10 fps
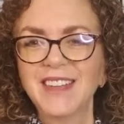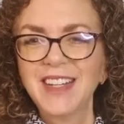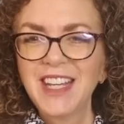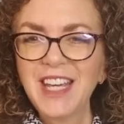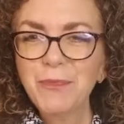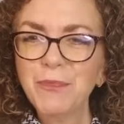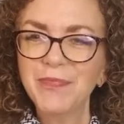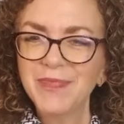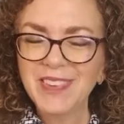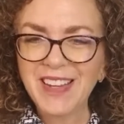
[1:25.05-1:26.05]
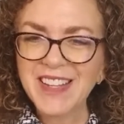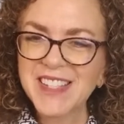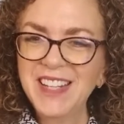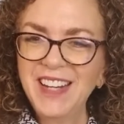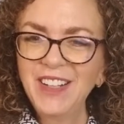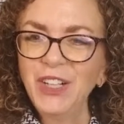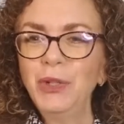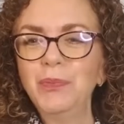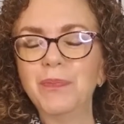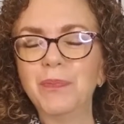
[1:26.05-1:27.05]
keep listening
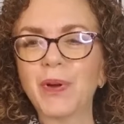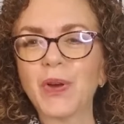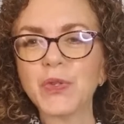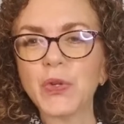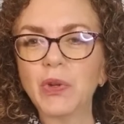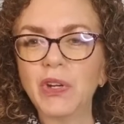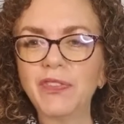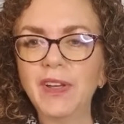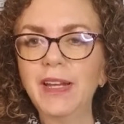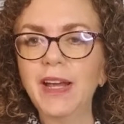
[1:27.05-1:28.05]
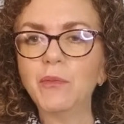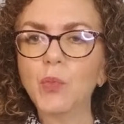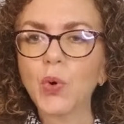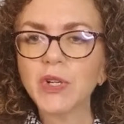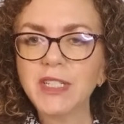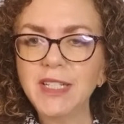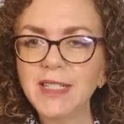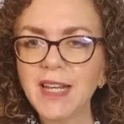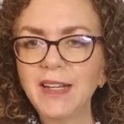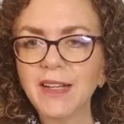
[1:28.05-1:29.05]
because you're going to find out more
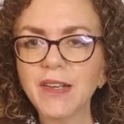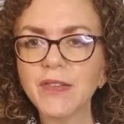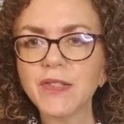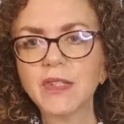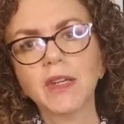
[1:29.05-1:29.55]
details.